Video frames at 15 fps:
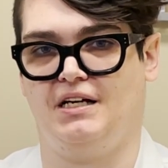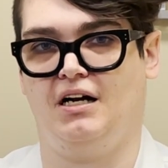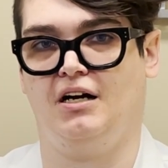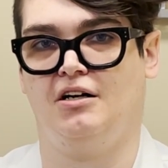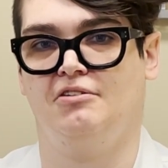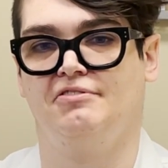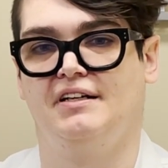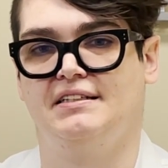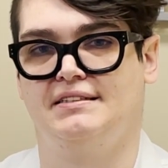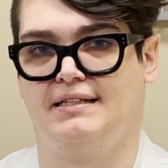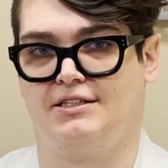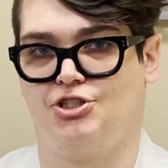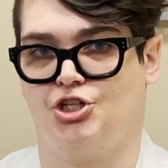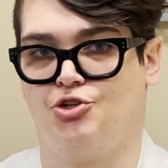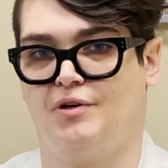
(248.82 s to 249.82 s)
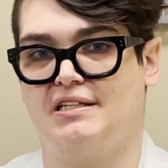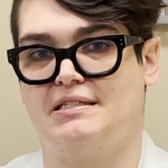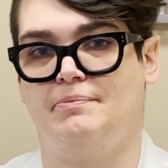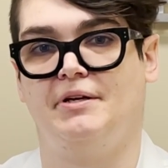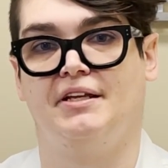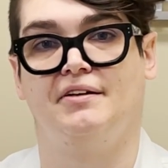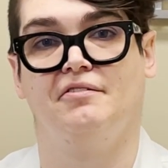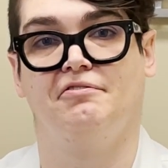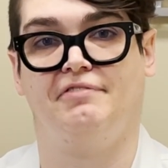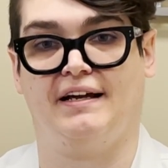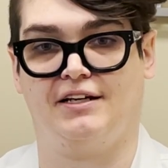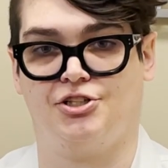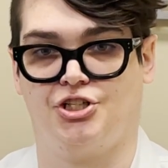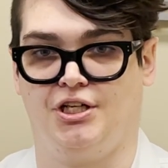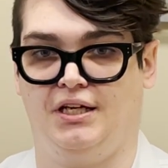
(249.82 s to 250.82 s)
of a sexually transmitted
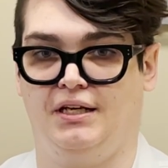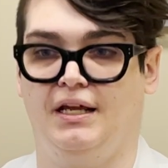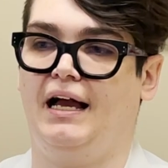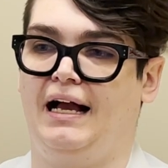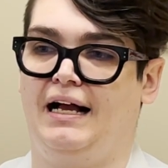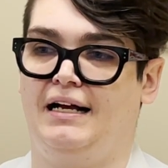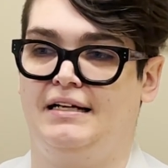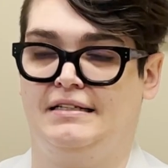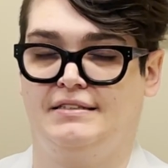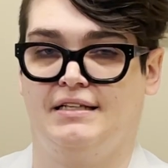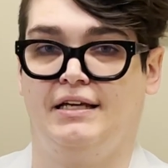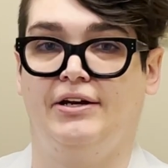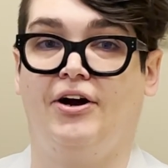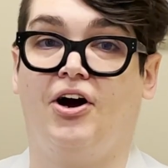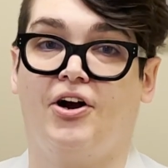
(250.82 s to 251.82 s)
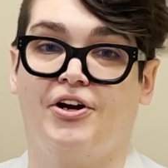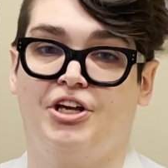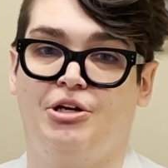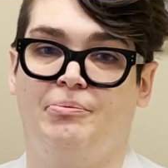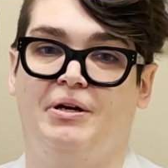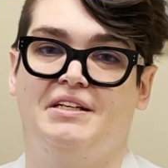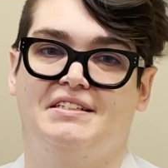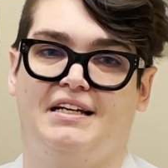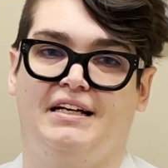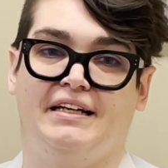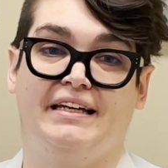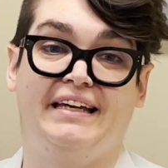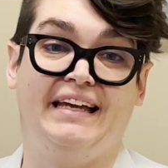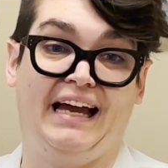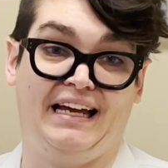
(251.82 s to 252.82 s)
infection as an argument
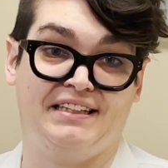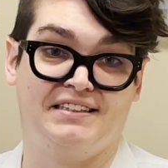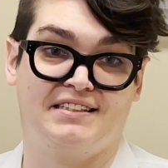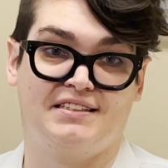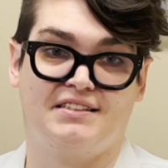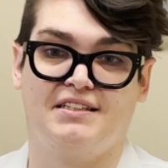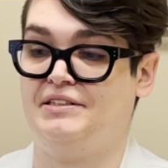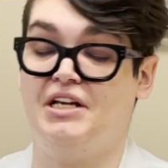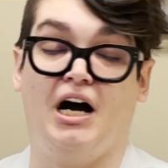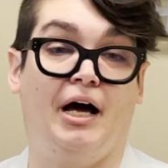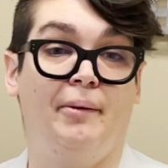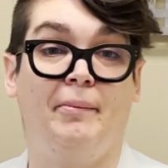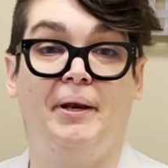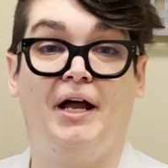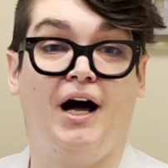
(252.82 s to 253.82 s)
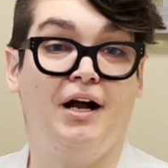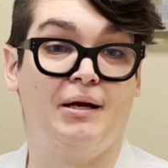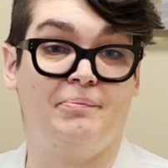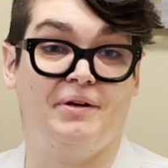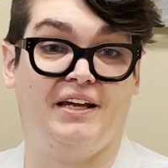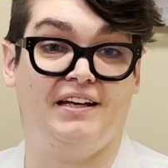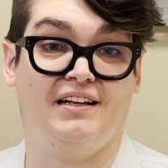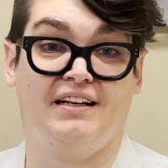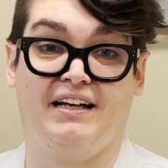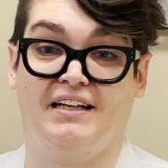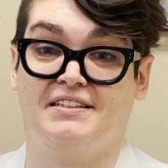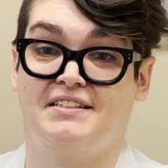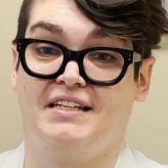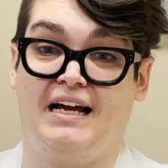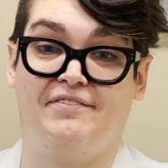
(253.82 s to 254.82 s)
against non-monogamy,
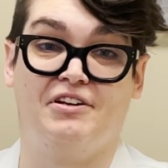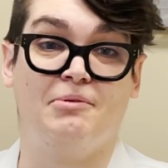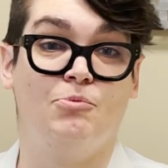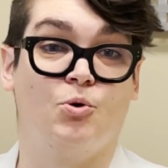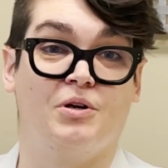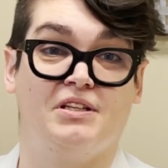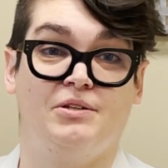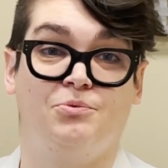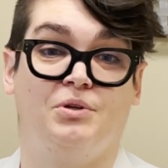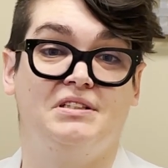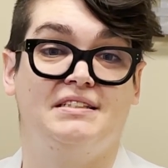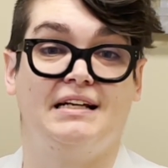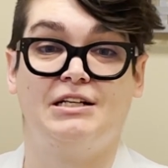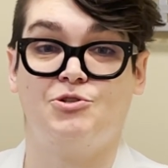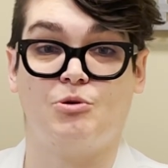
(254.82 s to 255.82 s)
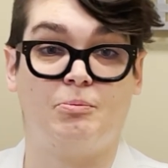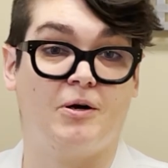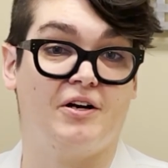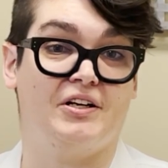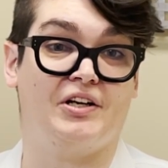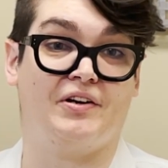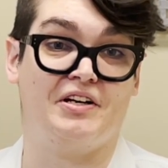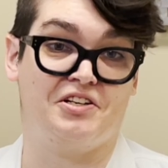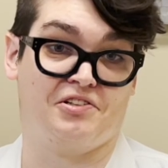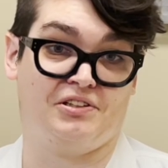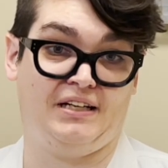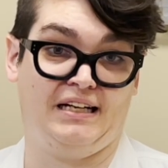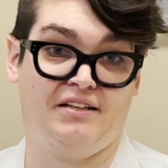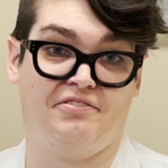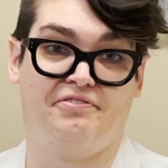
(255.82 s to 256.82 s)
against having more than one sexual partner in your
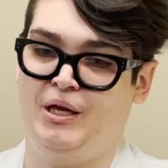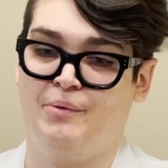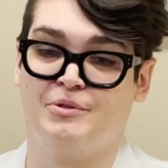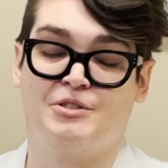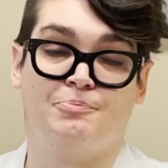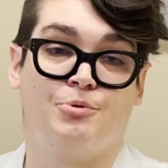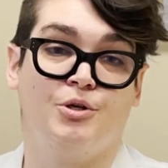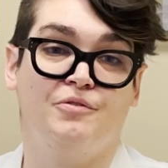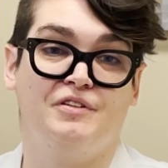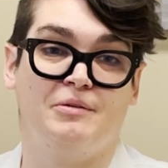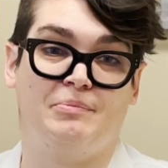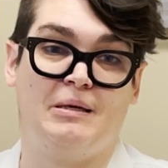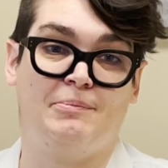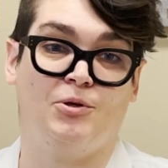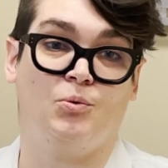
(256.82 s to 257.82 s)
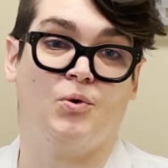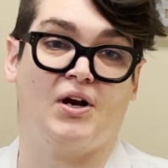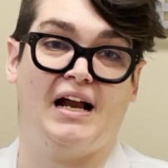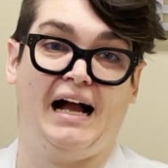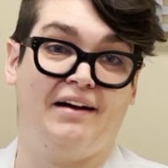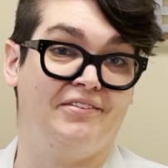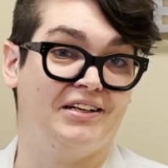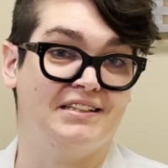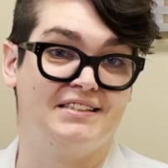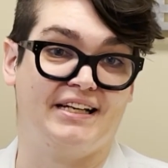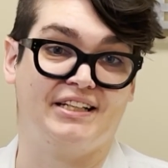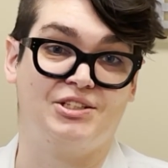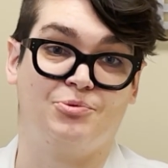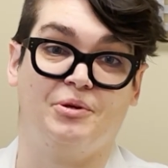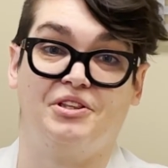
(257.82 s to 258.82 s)
life. It was proof that people were having
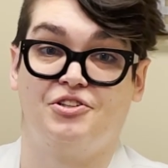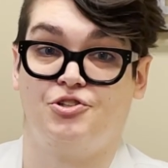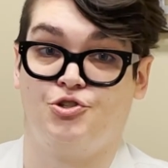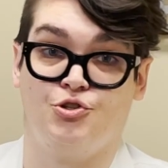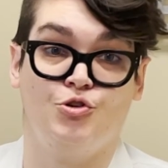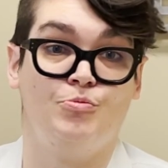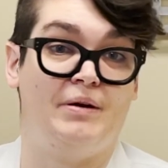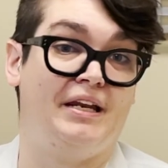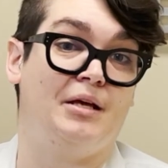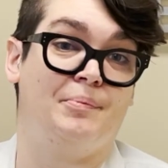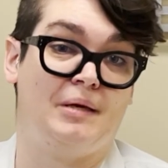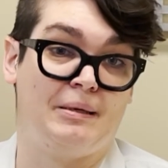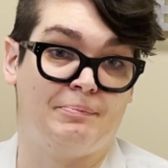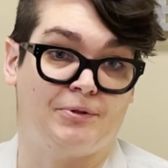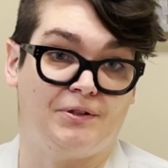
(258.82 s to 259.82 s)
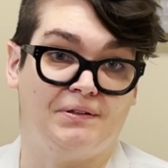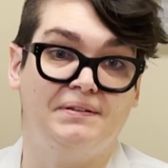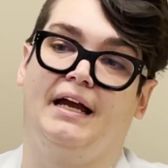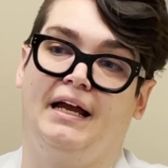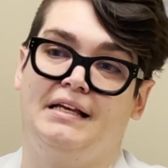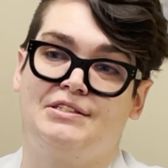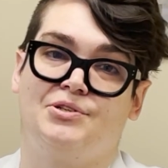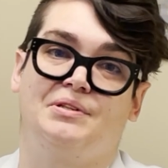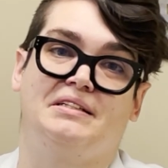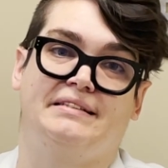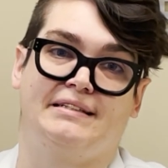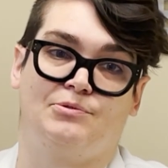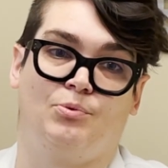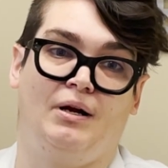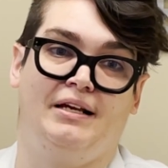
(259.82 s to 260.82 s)
sex with too many people. And so this
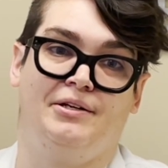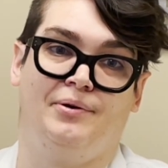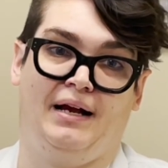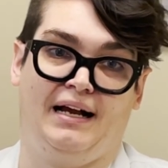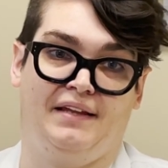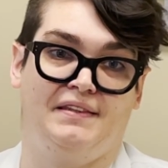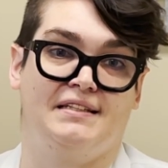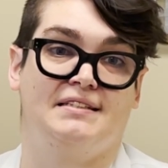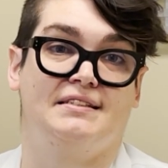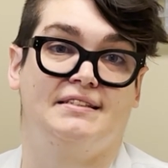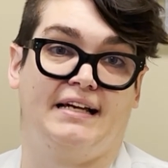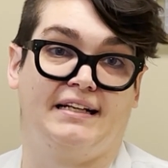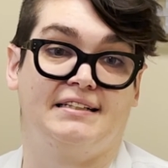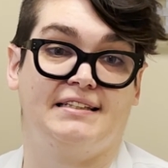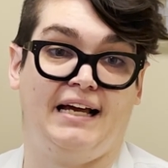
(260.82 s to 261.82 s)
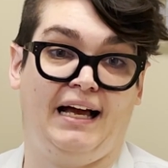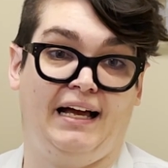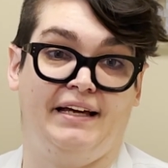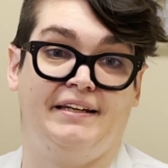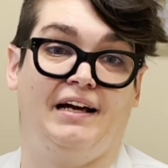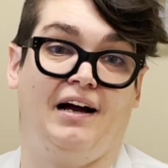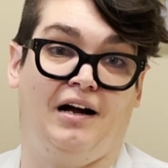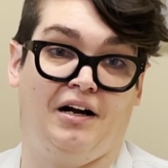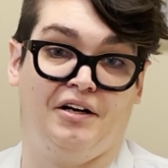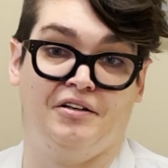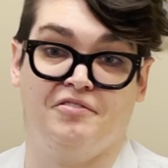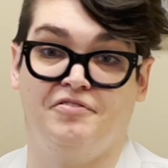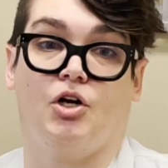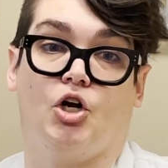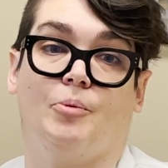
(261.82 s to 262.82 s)
is why you had this sex ed
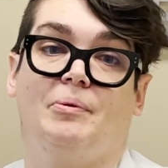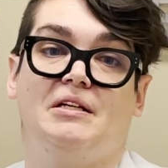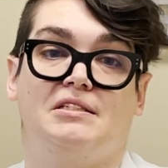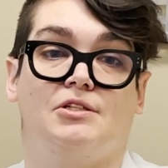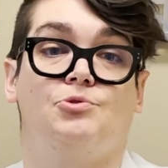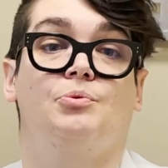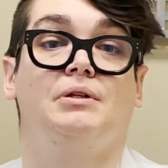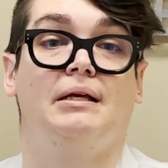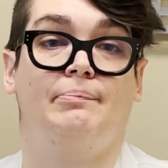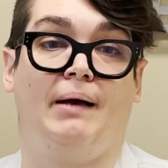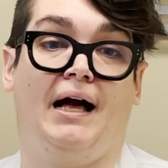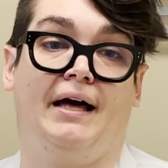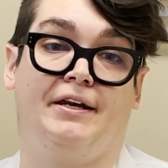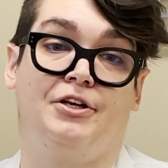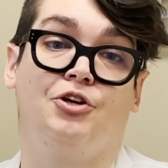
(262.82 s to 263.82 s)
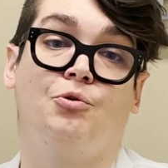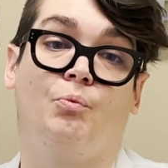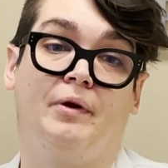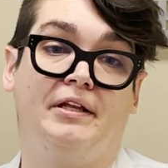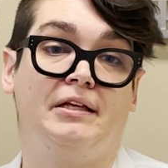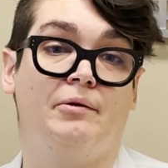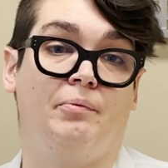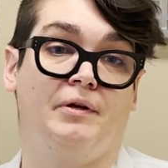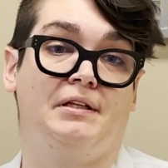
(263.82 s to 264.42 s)
of herpes is really bad and you really